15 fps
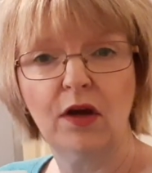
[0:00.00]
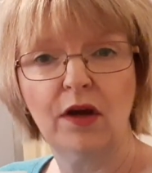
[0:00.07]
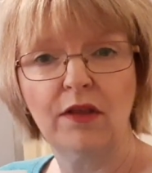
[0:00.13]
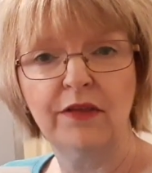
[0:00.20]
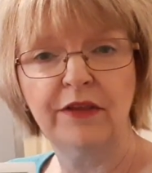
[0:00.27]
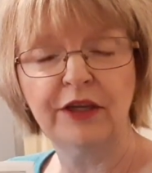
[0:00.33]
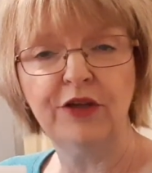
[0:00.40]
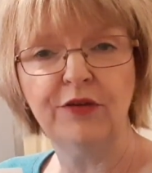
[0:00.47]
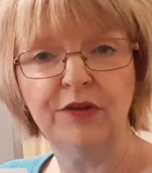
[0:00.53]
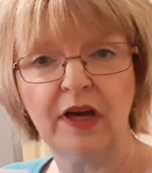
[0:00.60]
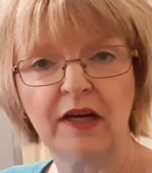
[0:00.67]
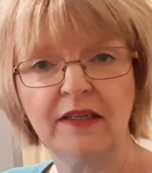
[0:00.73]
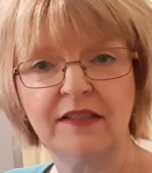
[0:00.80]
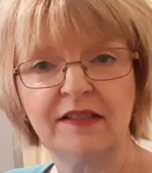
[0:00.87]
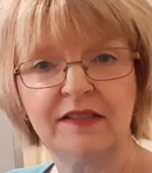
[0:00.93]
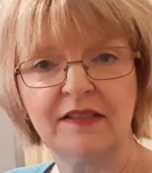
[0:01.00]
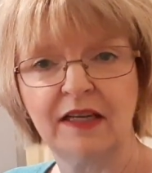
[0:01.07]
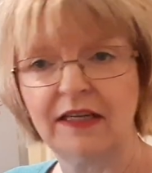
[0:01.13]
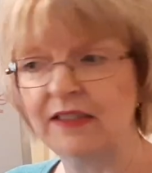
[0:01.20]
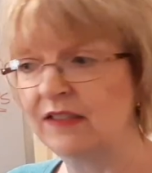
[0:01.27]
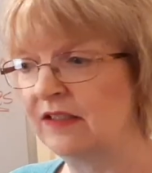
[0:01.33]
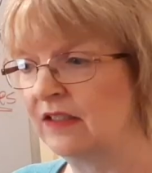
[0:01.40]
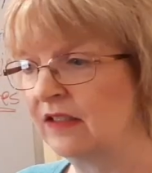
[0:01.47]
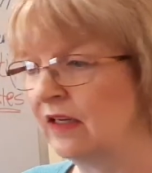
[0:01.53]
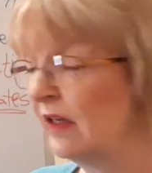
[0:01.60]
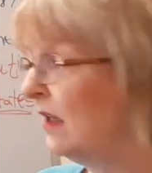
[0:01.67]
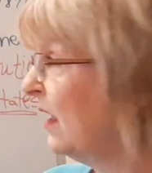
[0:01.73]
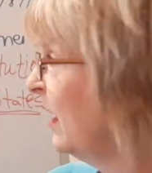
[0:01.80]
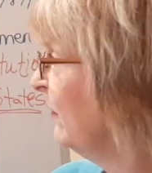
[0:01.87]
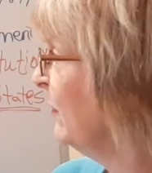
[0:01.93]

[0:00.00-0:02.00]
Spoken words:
the United States of